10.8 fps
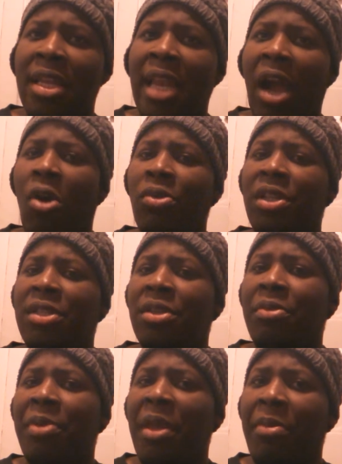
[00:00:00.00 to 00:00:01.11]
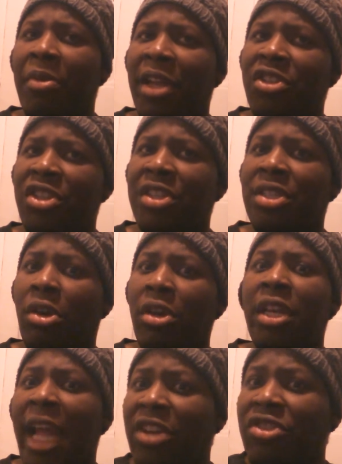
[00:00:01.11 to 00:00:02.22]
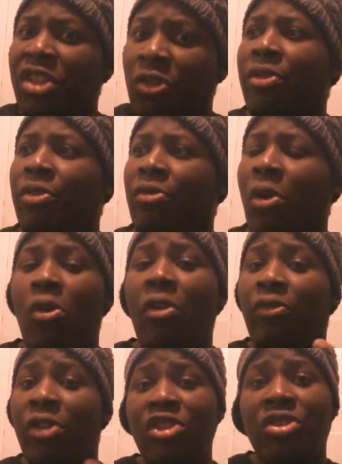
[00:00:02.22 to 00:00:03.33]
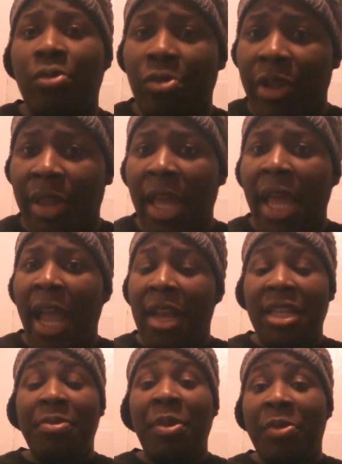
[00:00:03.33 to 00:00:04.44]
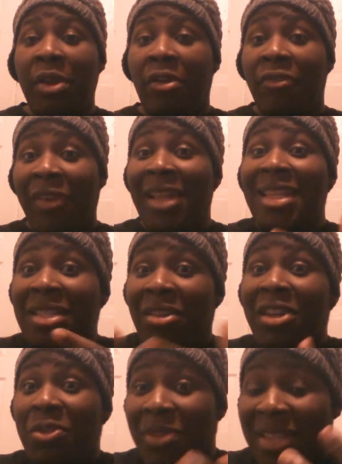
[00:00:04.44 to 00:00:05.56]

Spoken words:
not only to the people that she's starting to actually grow a friendship with and these people that are finally starting to